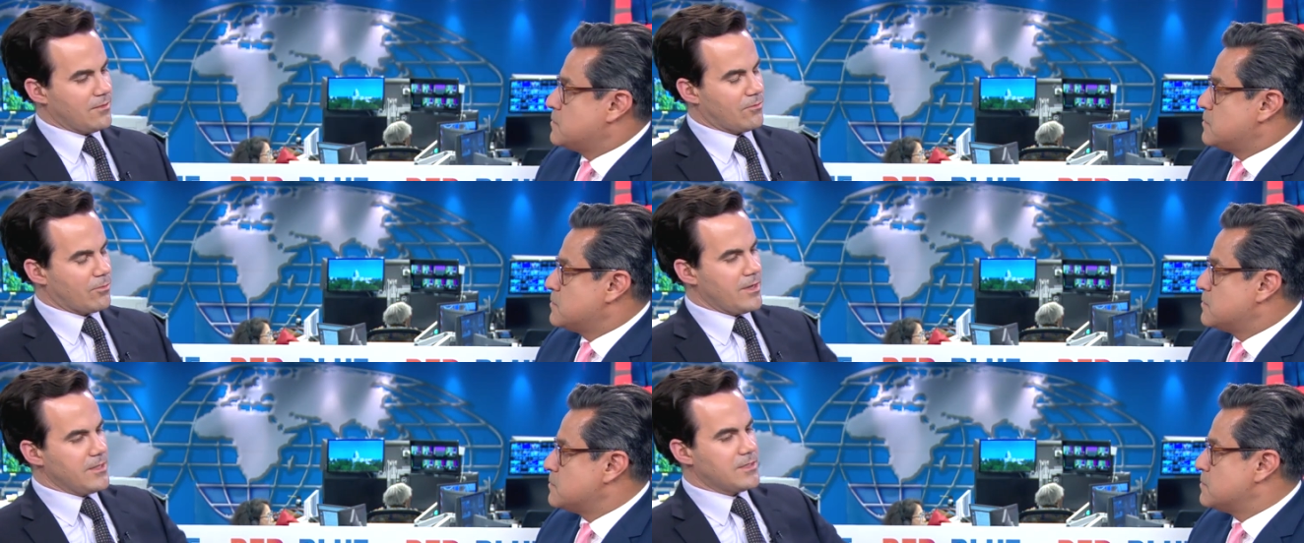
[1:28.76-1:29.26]
Speaker 1: this
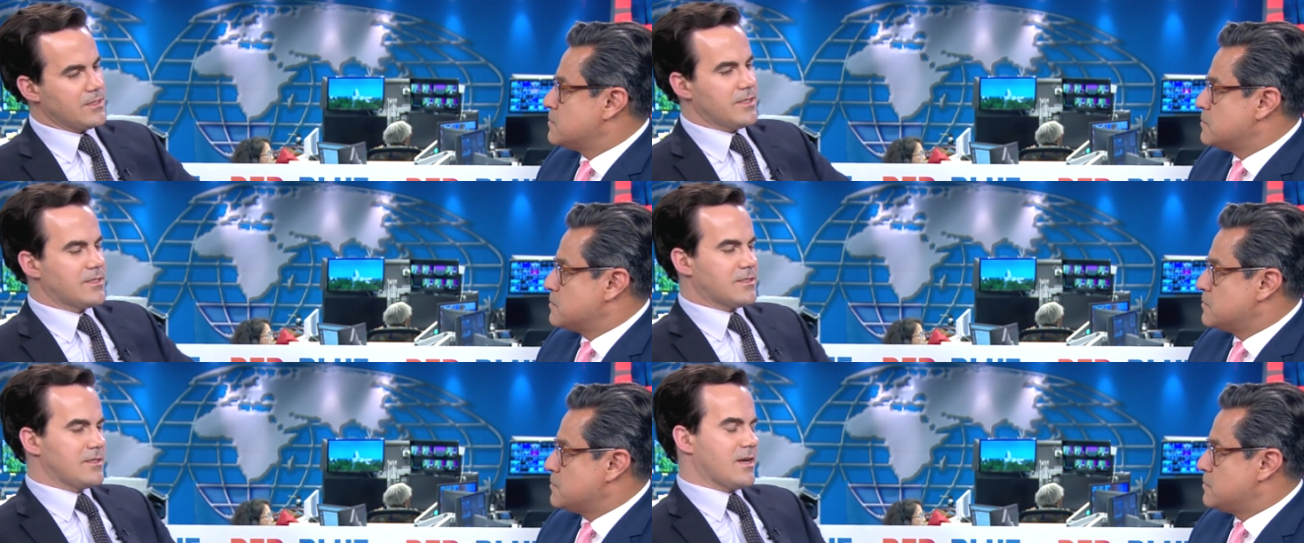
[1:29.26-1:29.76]
race,
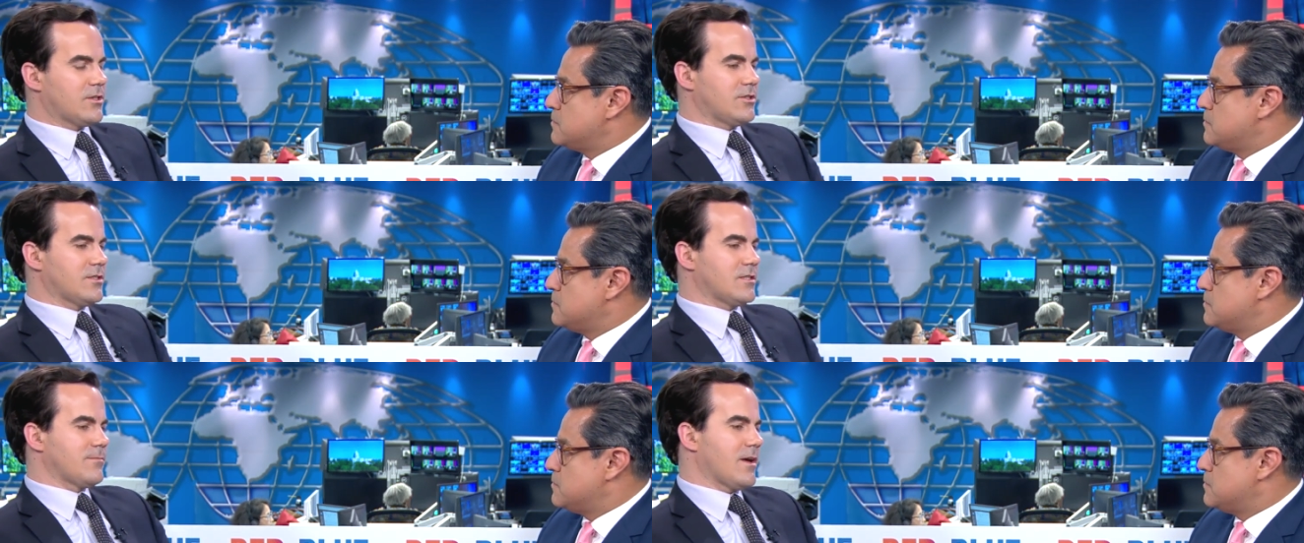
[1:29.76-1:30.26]
it's not
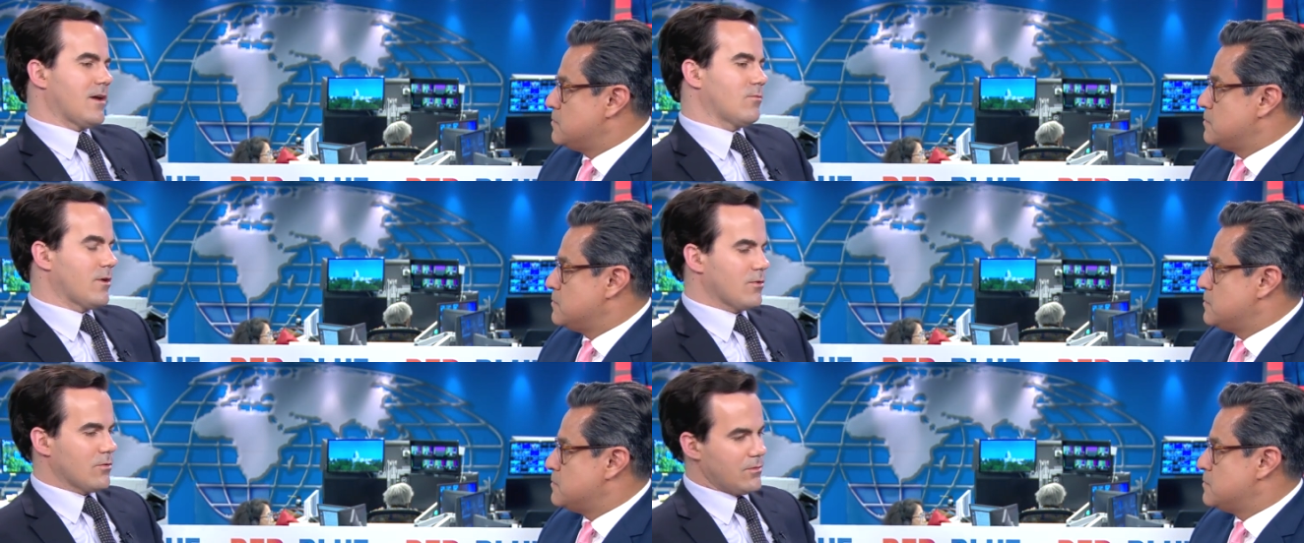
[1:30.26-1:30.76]
just about
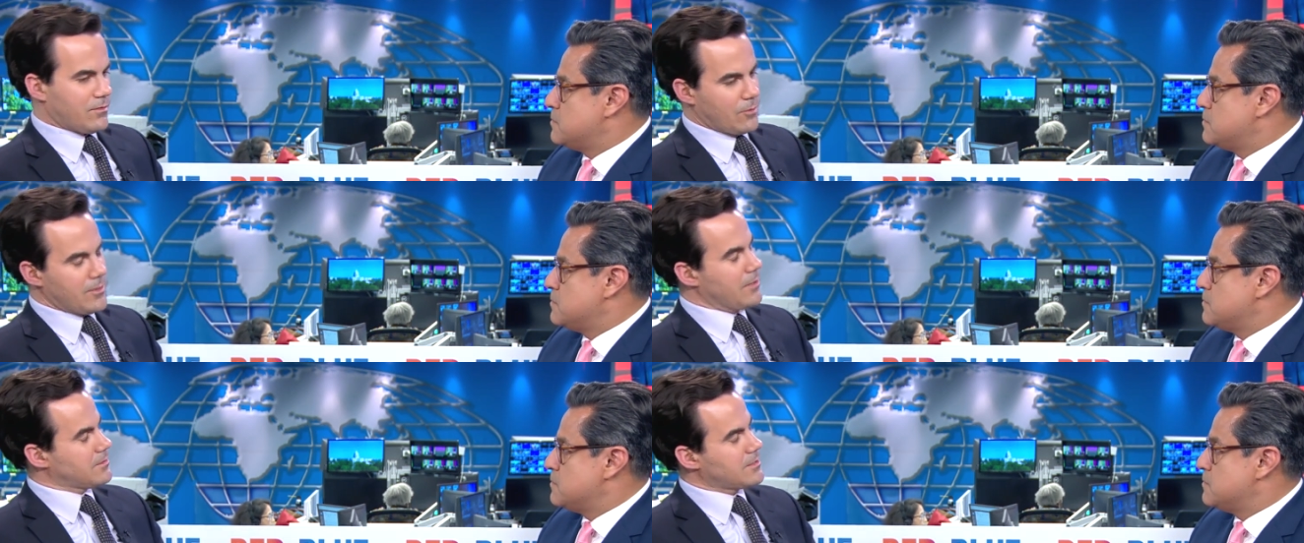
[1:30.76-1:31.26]
whether
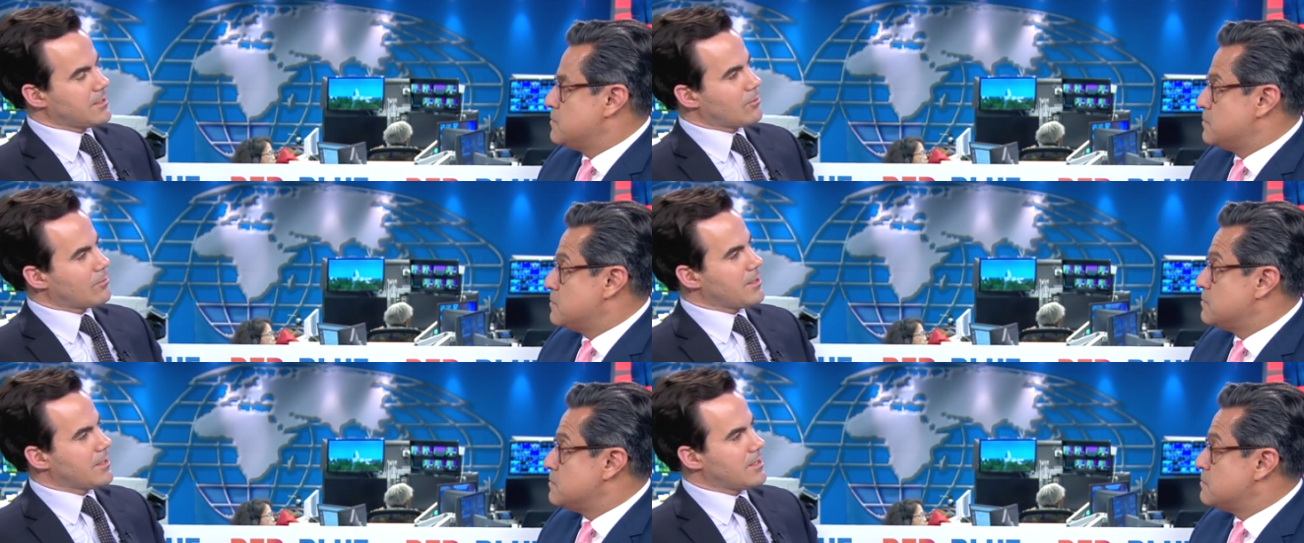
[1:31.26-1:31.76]
someone else is going to
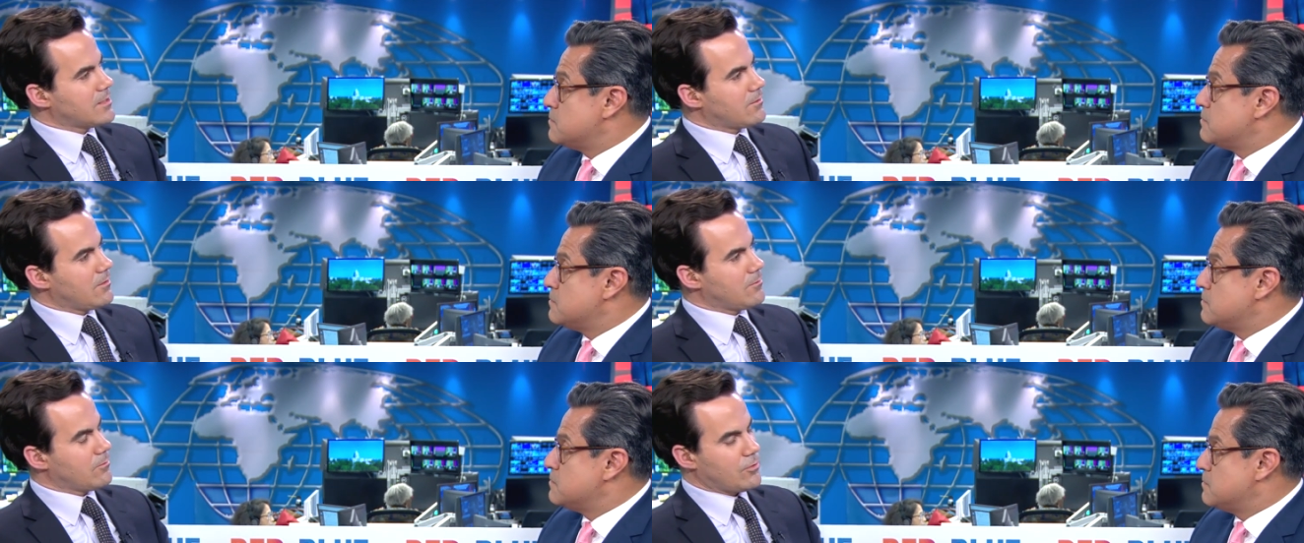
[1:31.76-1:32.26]
run against
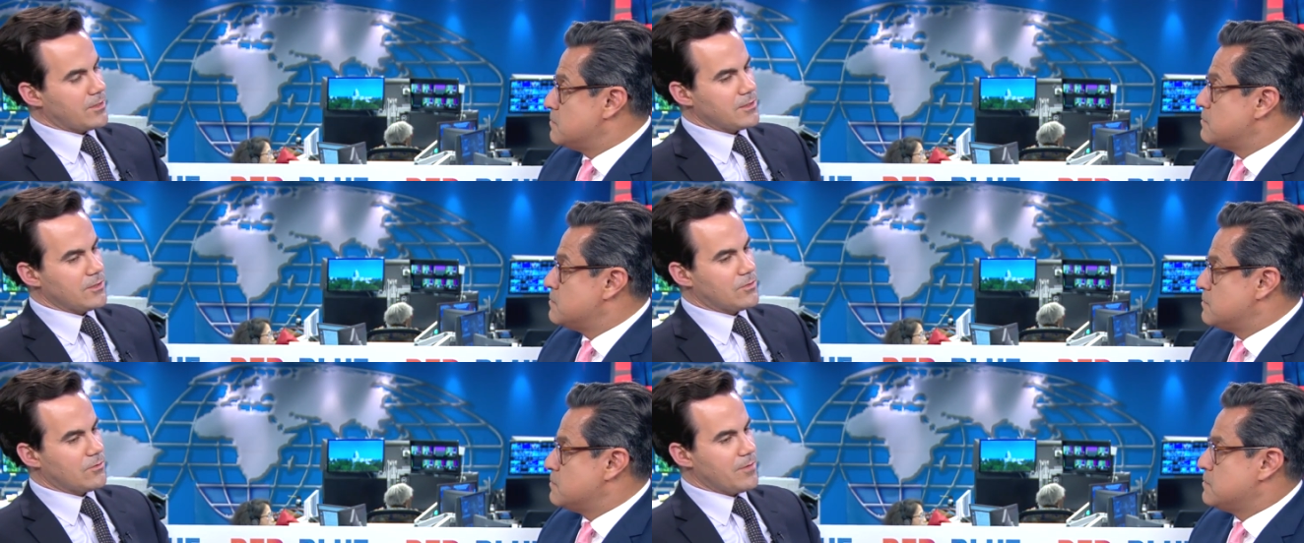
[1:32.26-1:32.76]

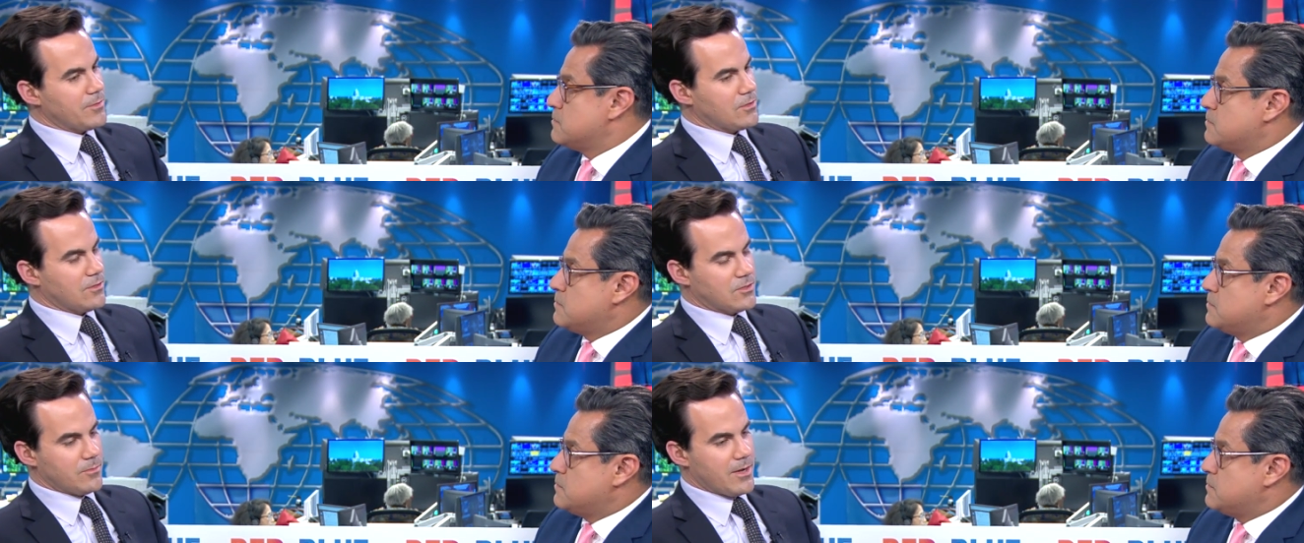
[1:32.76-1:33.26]
President Trump. It's
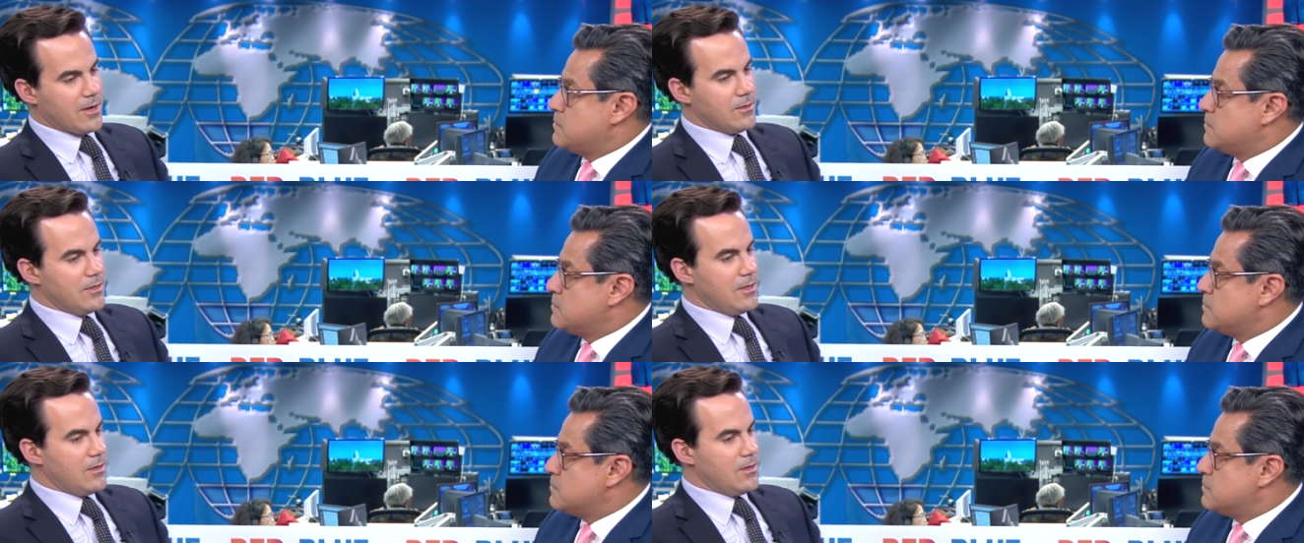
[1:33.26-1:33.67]
also about